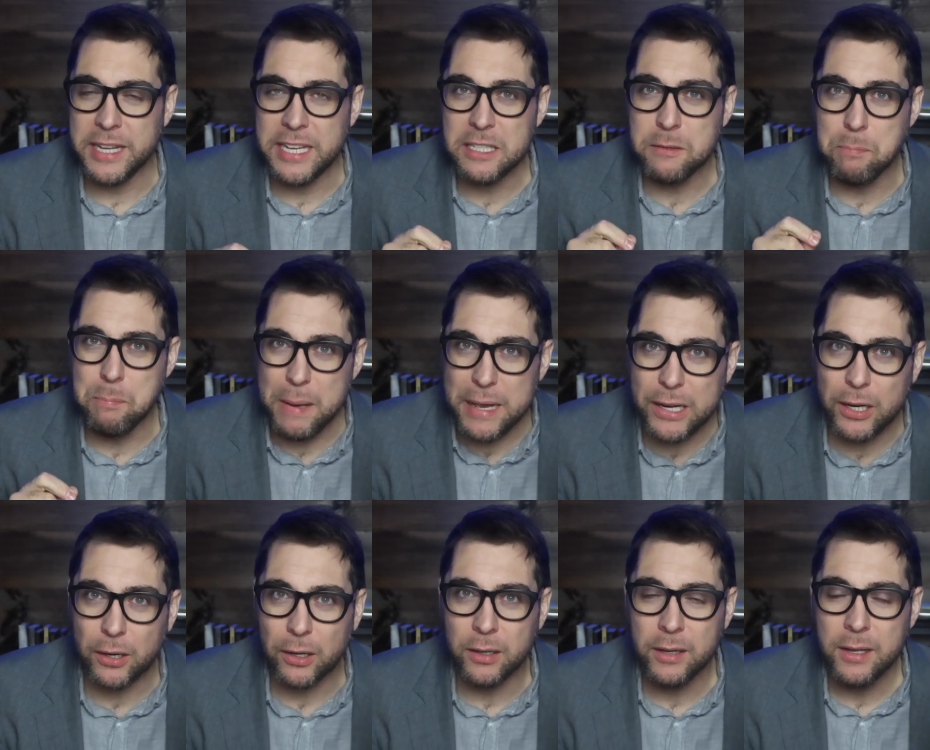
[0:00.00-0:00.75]
He's
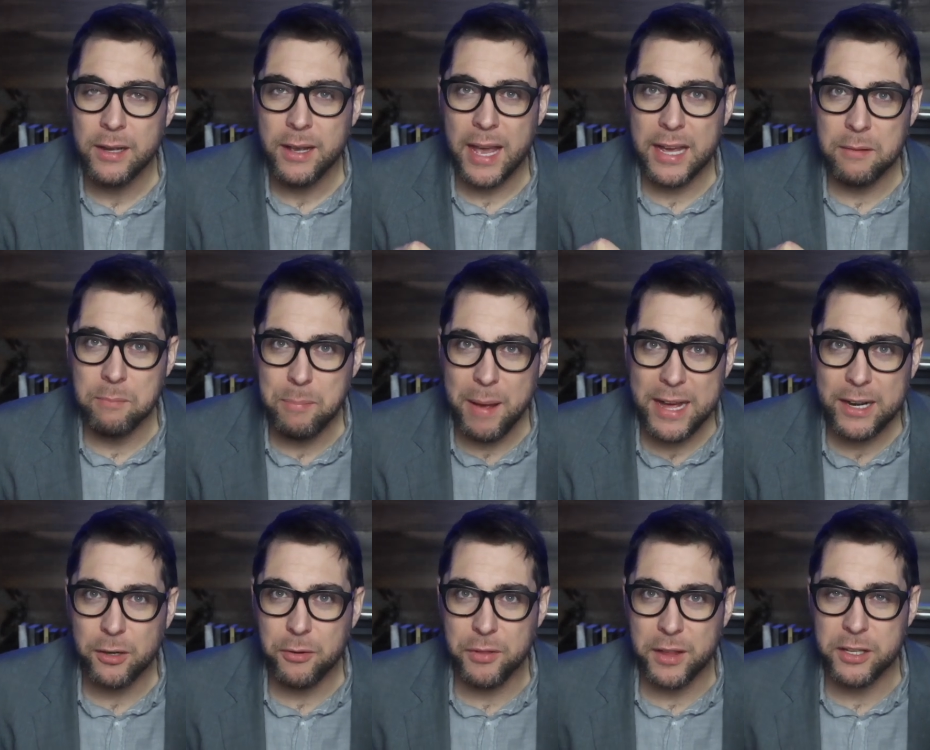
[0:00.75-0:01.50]
bigger and
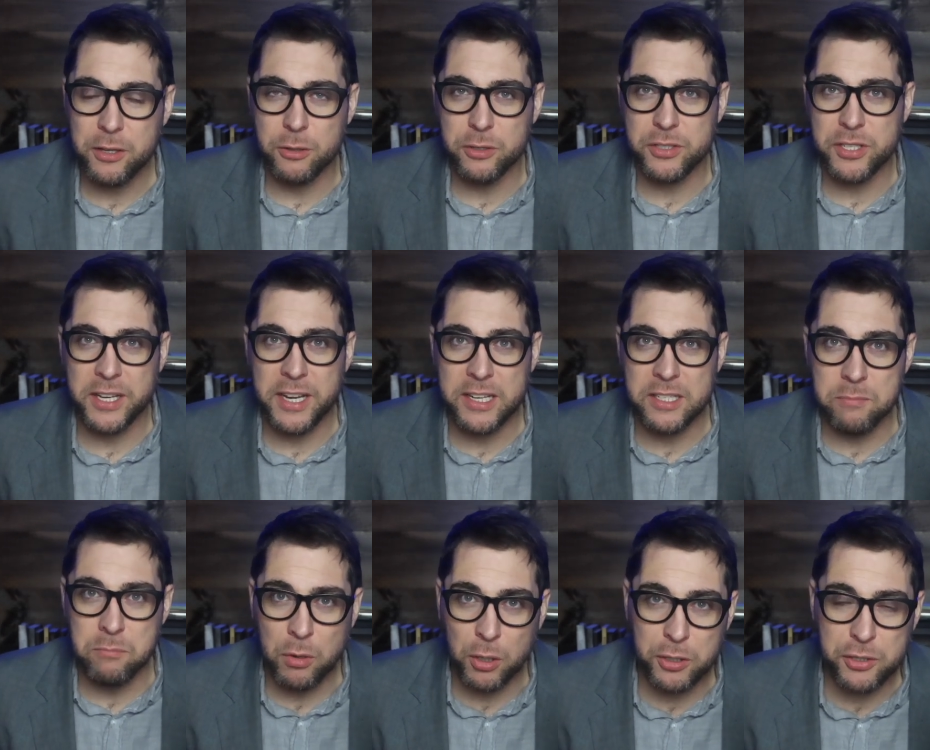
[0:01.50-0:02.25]
better than your sin.
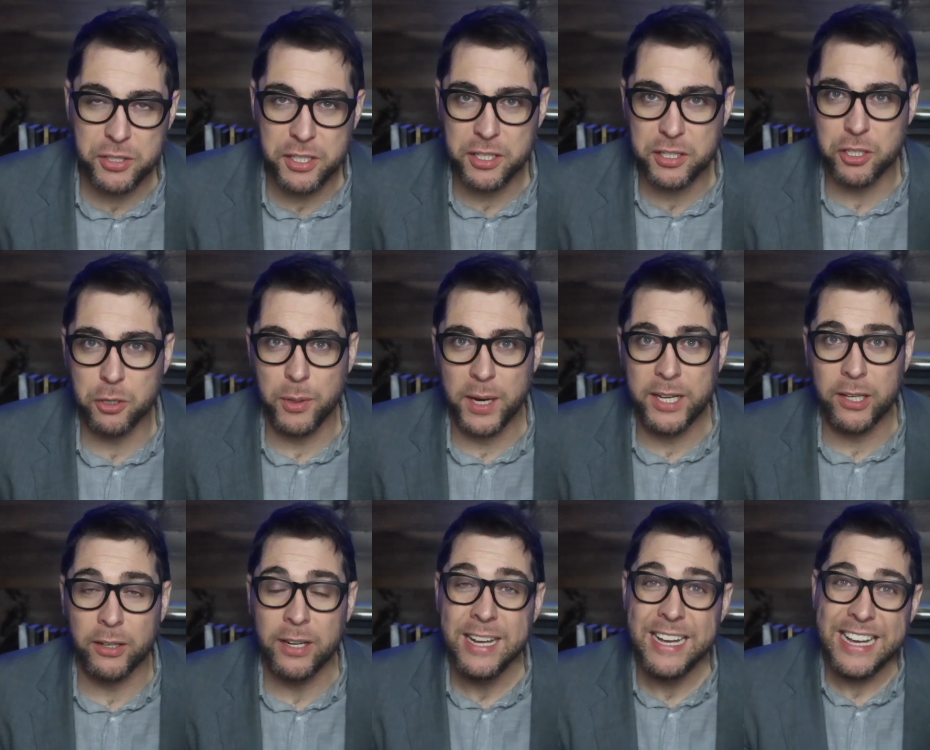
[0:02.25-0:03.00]
His mercy is
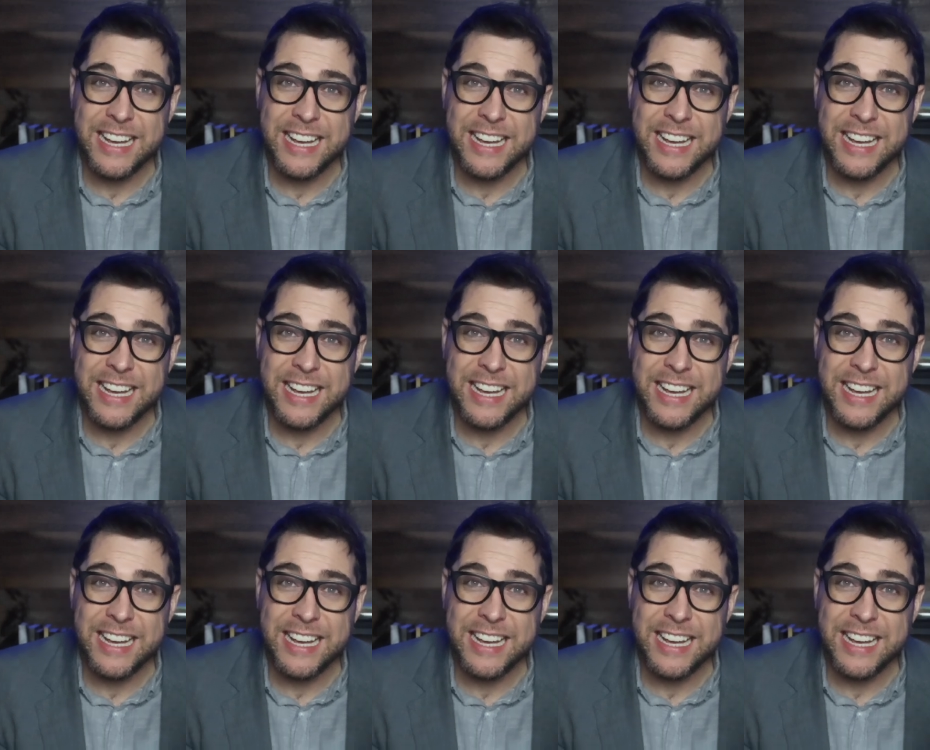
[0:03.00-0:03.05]
greater.